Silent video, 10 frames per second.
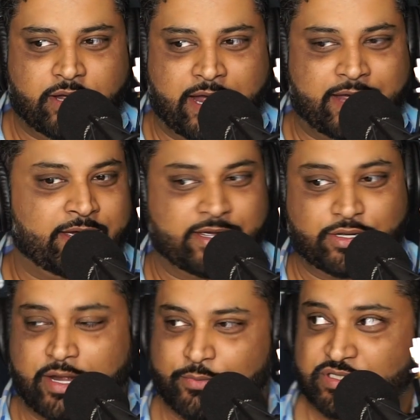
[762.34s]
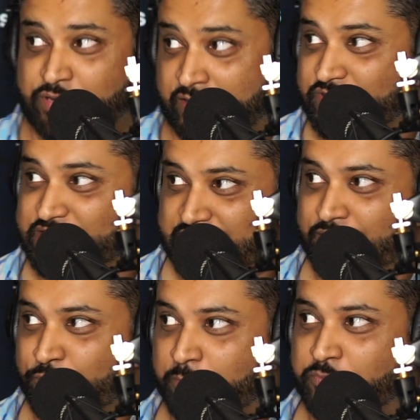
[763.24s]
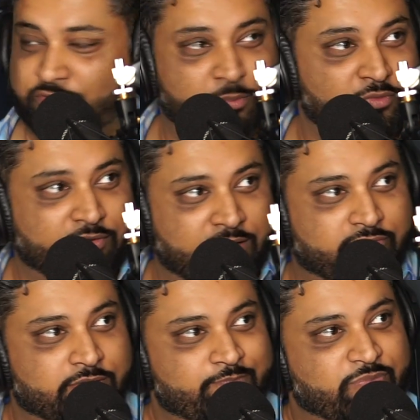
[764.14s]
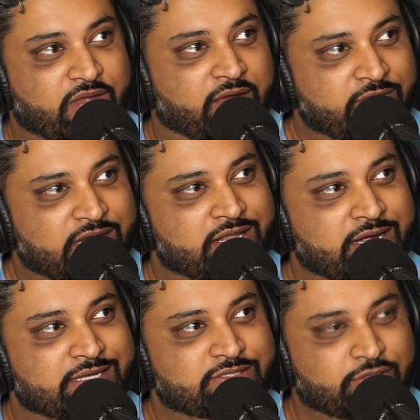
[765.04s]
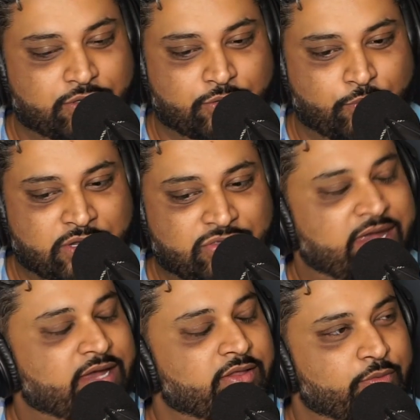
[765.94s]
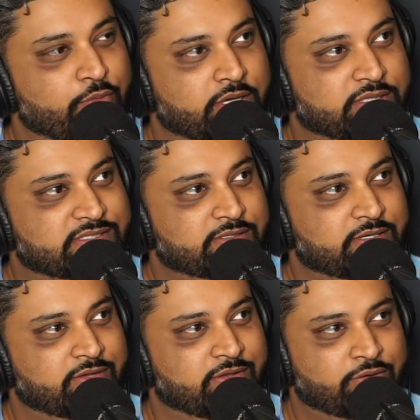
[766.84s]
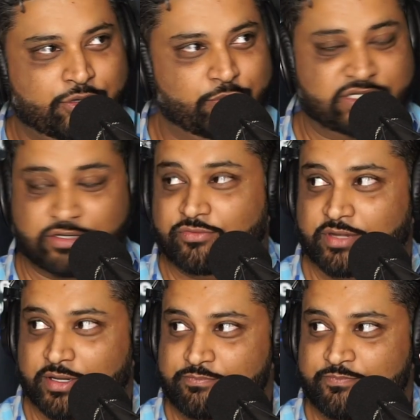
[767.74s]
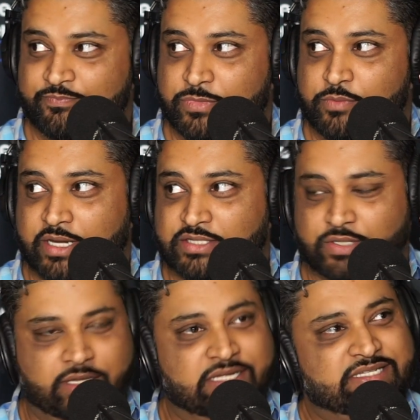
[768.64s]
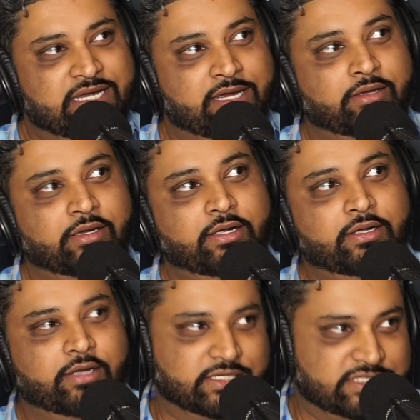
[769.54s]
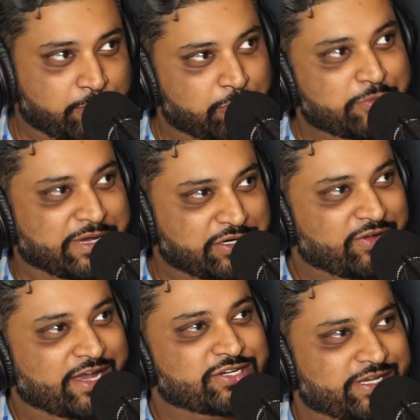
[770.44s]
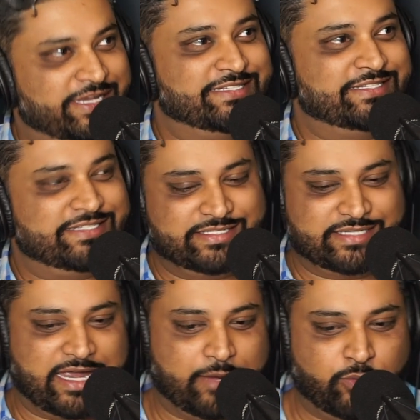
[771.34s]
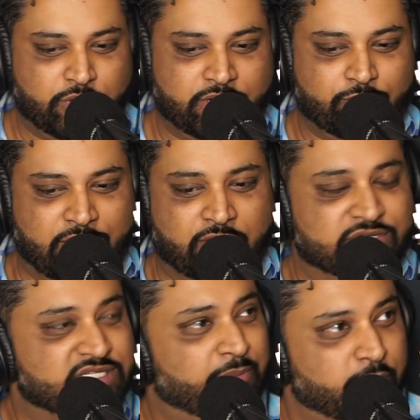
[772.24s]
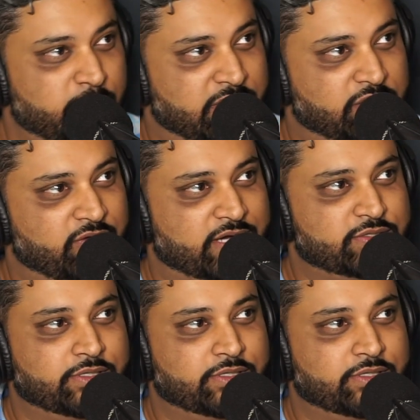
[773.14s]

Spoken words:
Right? I was a graphic designer, web developer forever. I feel like clients don't know what the hell they want, and they don't know what's good for them. Right. So like, let's say a supplement manufacturer like SDC is like, hey, we want to rank for supplement manufacturer.